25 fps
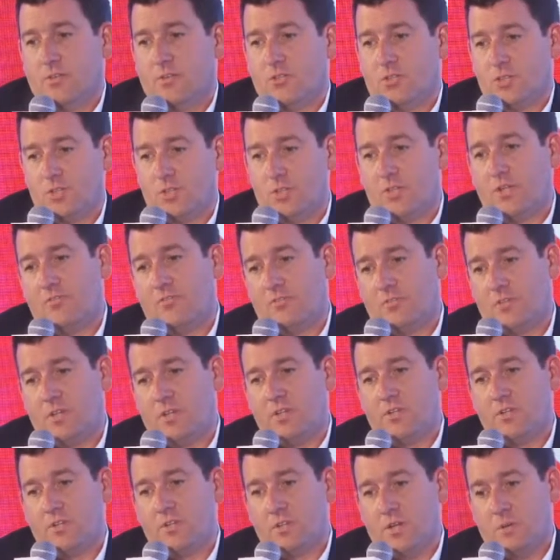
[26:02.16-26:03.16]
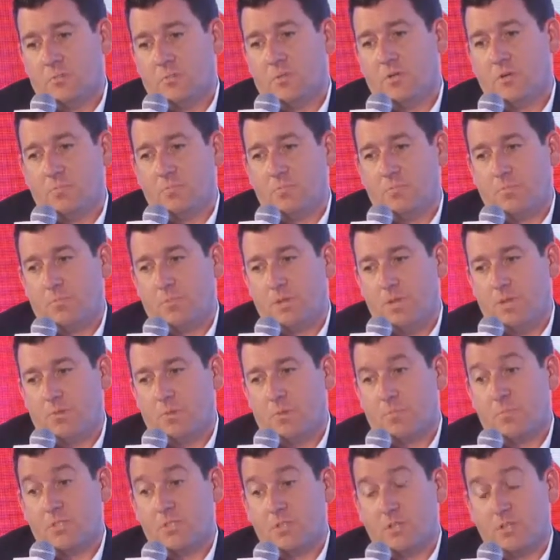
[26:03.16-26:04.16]
the the shift in the number of
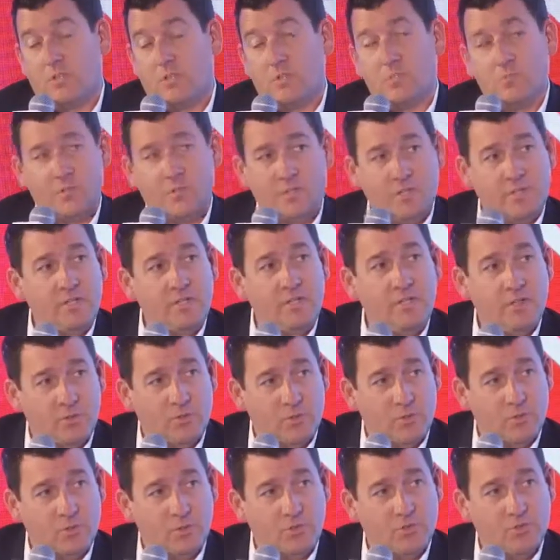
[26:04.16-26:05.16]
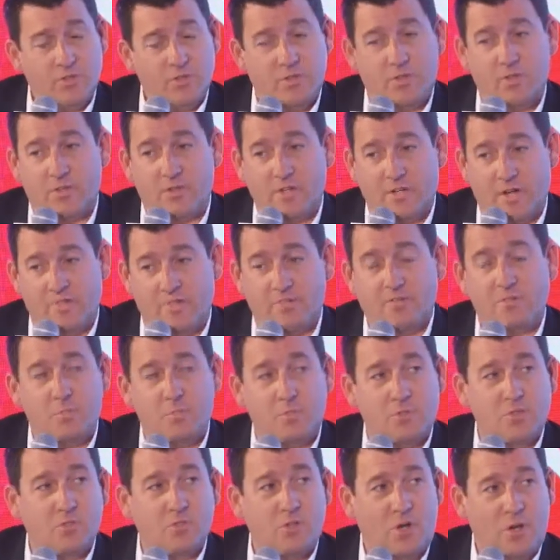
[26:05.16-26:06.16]
people, particularly millennials, that are
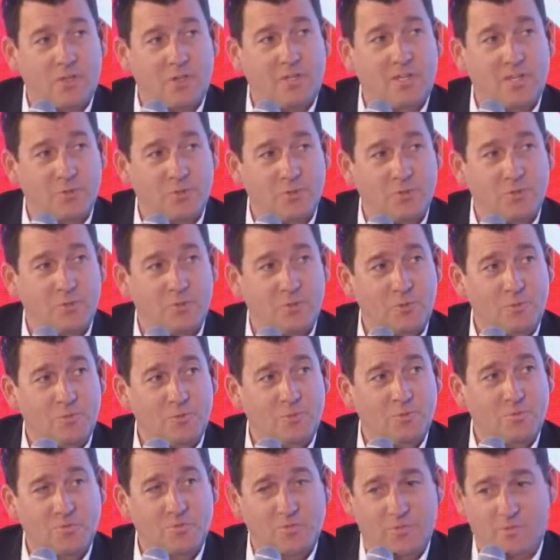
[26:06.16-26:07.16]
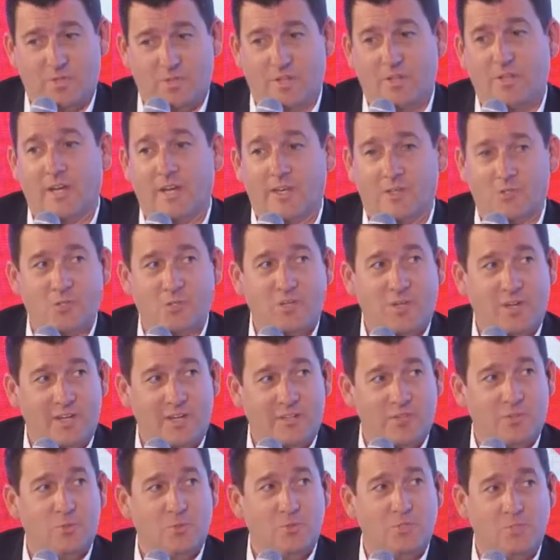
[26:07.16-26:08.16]
comfortable talking to
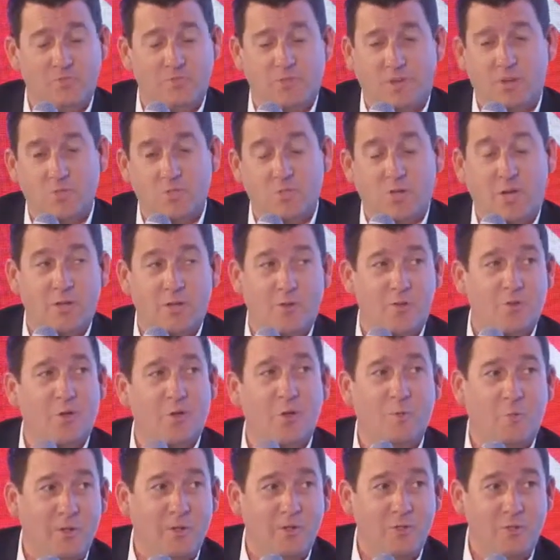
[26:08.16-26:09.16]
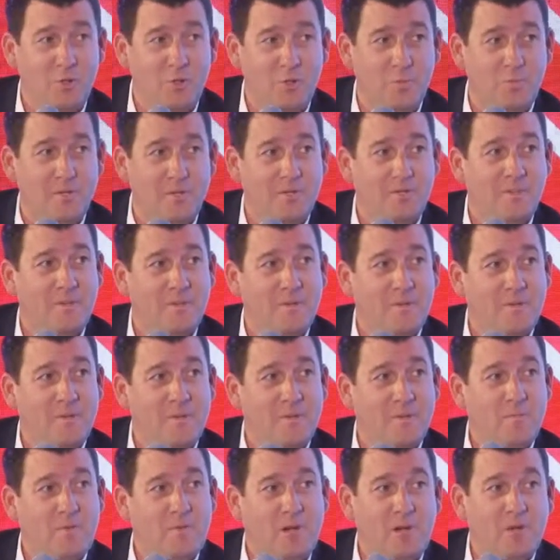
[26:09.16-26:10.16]
Alexa and to a device. I don't know about you,
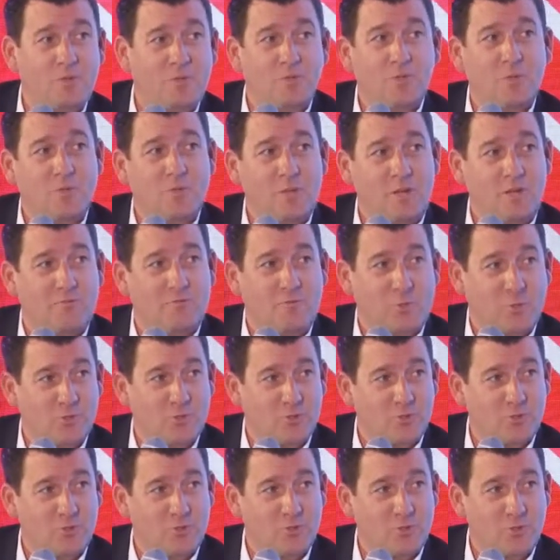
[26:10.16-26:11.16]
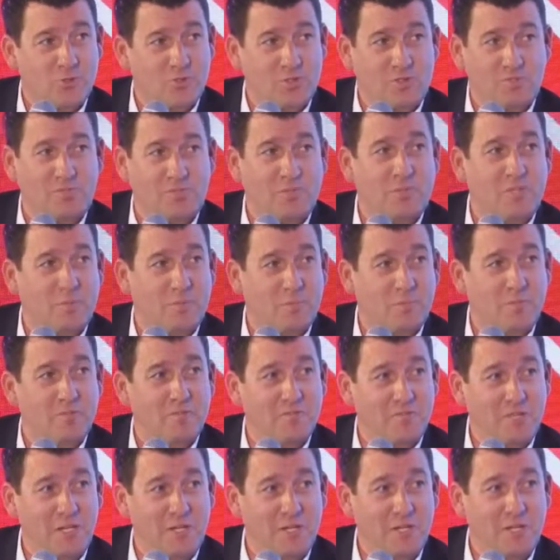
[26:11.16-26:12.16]
but I don't do a lot of voice searches. I
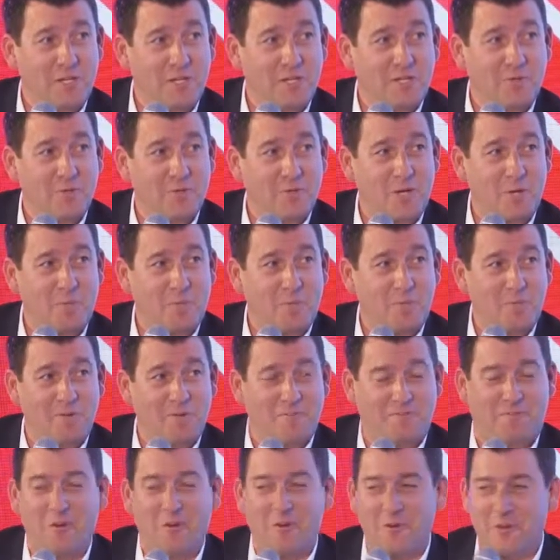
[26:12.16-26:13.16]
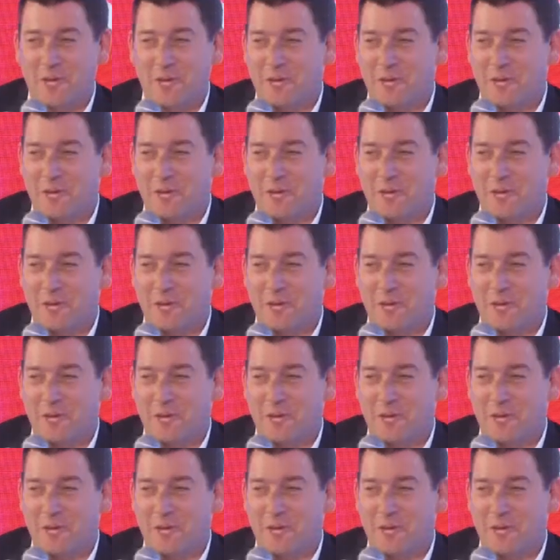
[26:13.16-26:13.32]
feel like a bit of an oh, idiot oh, no. when I put my